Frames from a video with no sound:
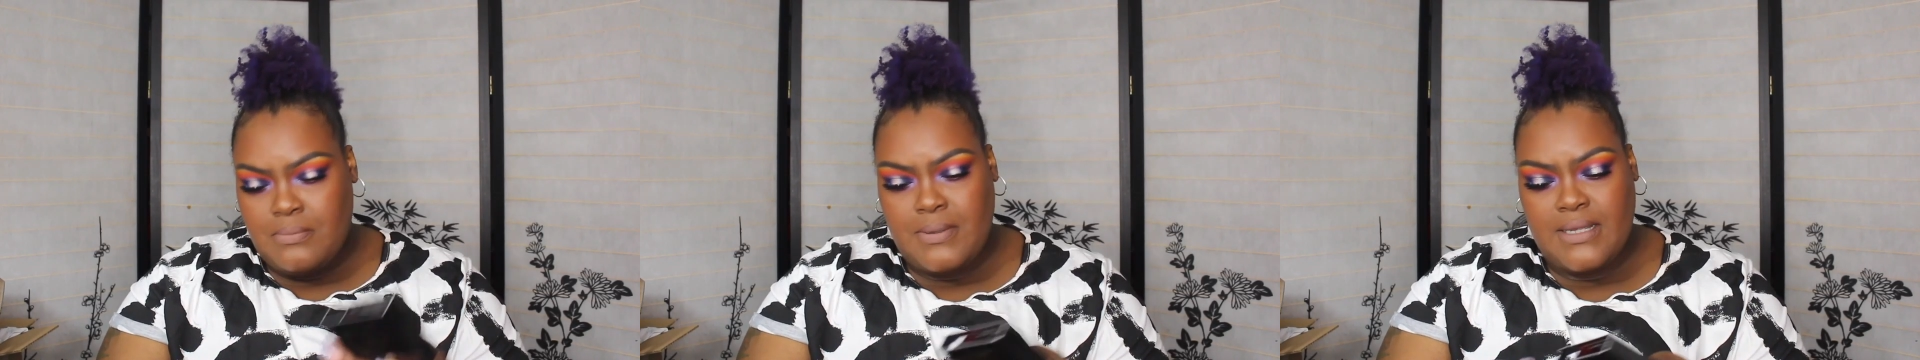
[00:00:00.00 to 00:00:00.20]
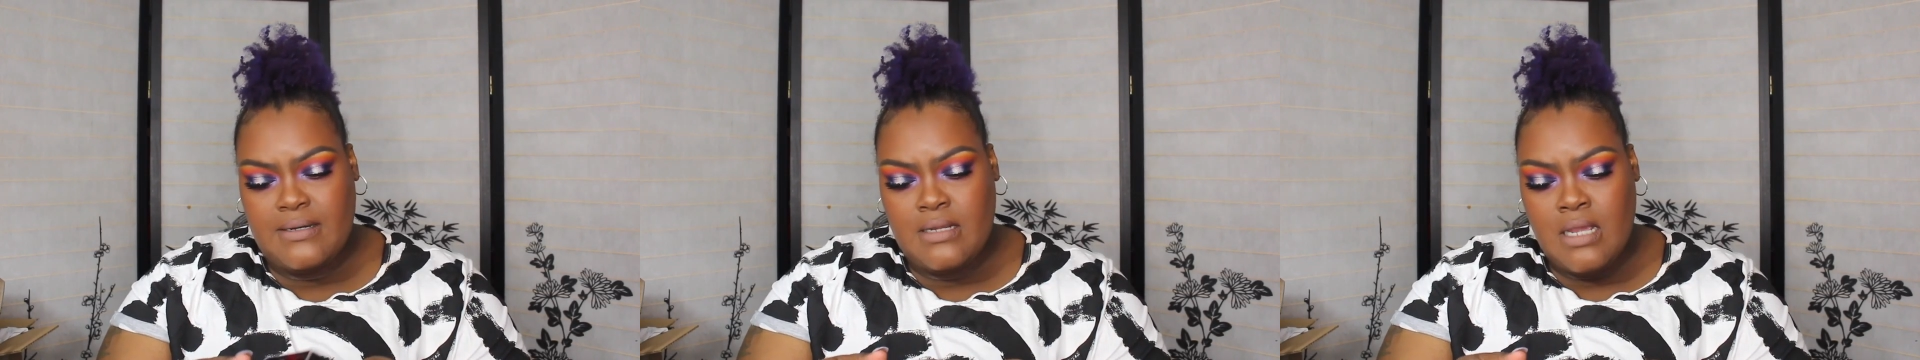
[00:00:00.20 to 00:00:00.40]

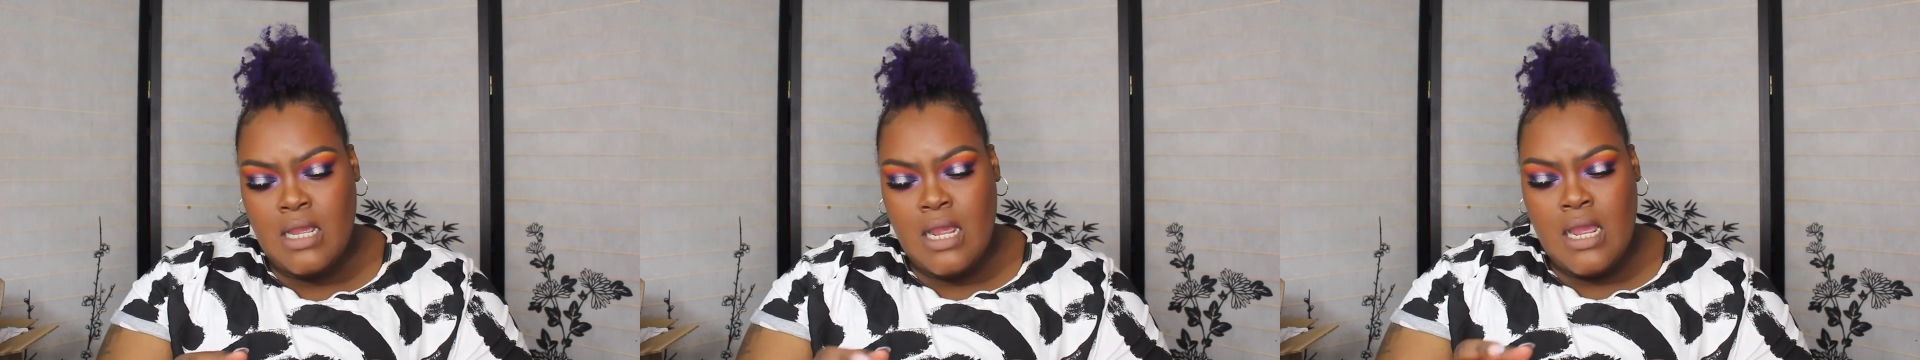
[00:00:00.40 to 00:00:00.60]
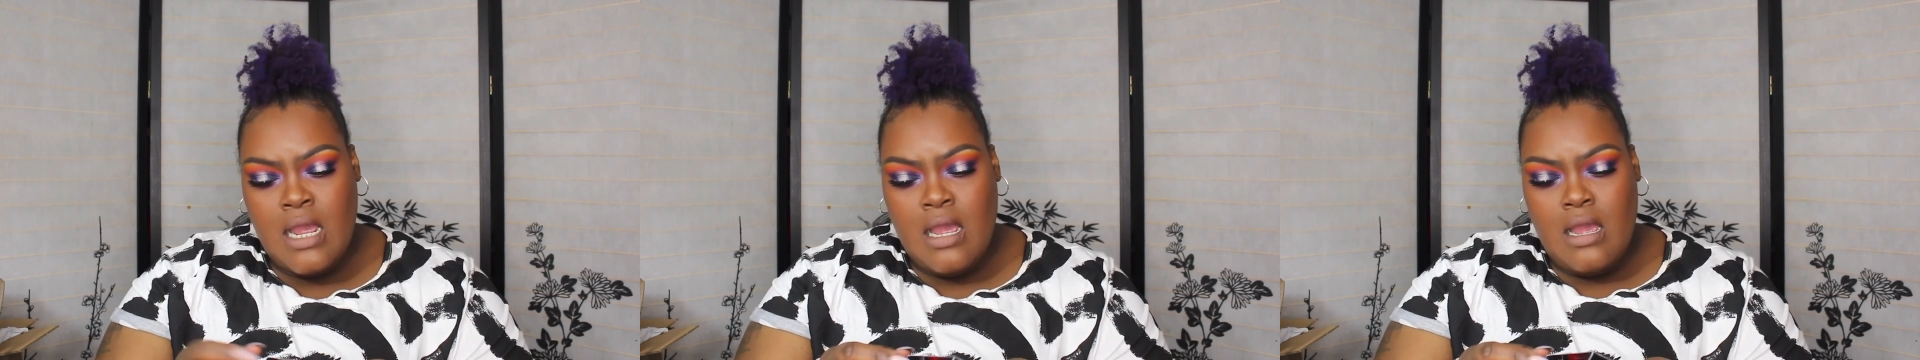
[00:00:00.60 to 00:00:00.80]
but,
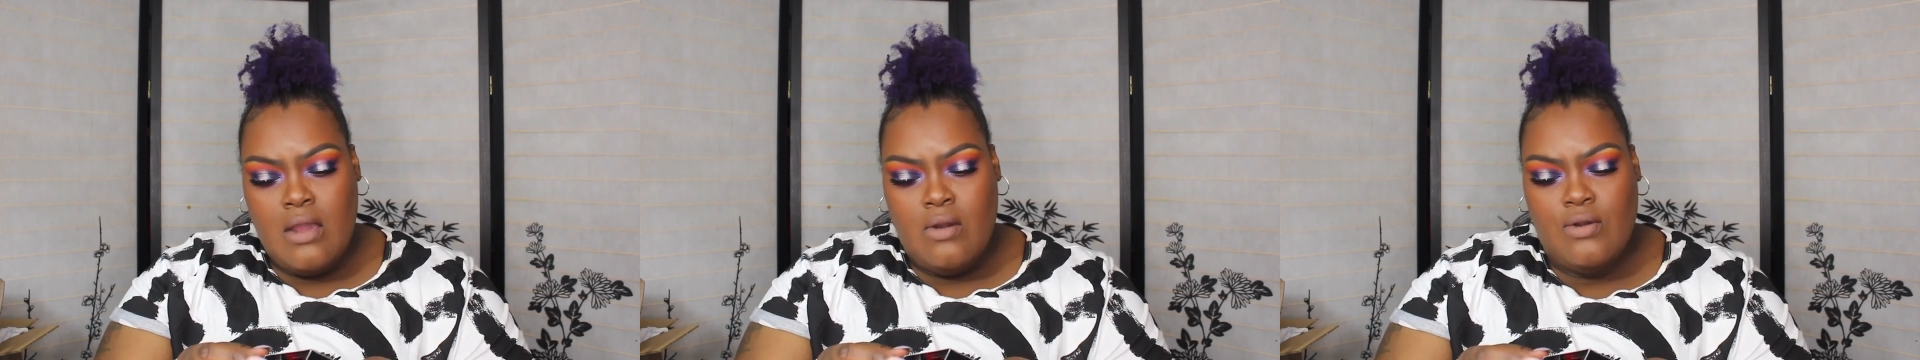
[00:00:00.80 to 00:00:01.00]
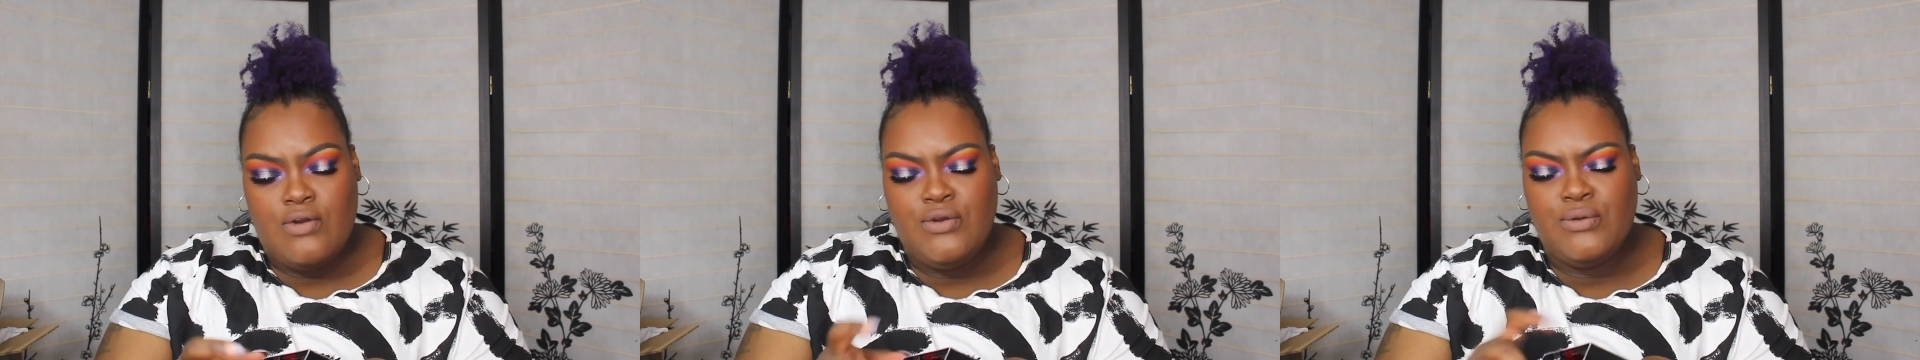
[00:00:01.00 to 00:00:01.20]

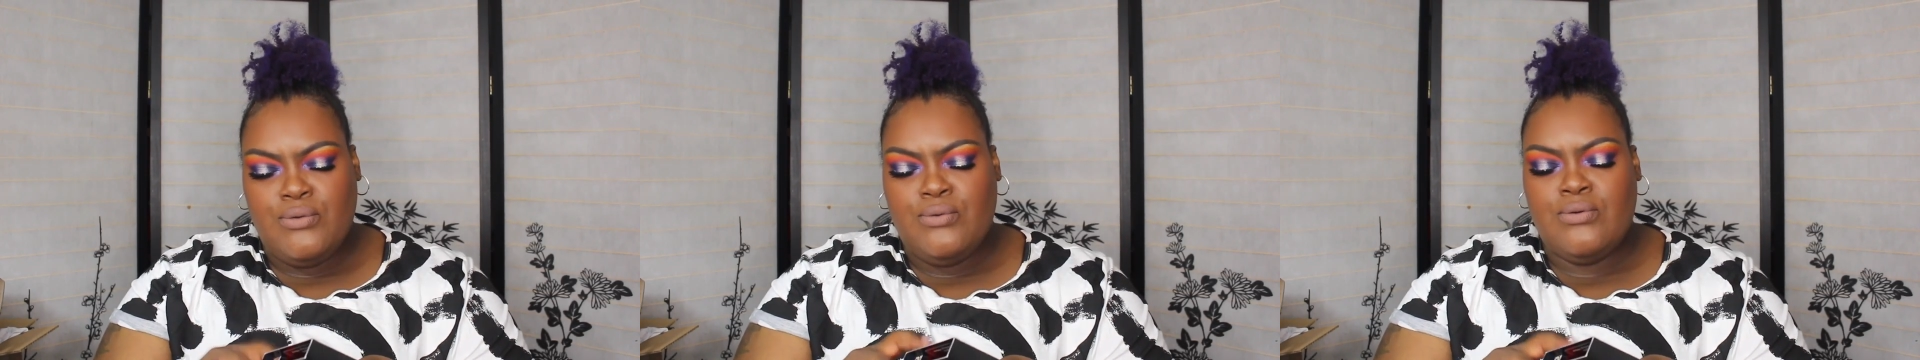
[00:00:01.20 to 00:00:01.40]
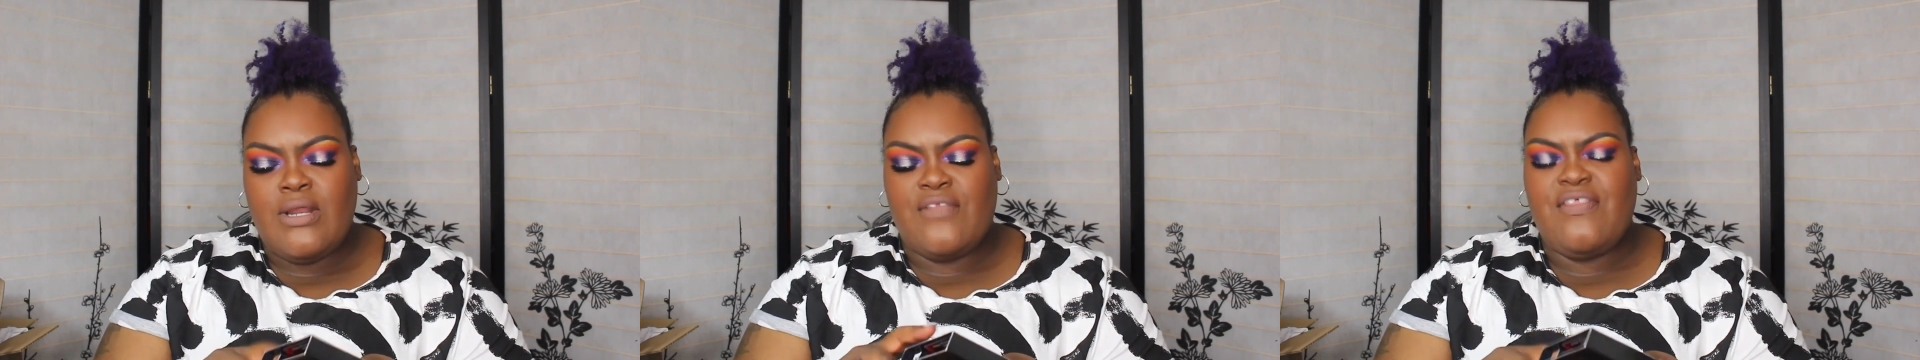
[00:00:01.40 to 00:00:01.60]
or nude.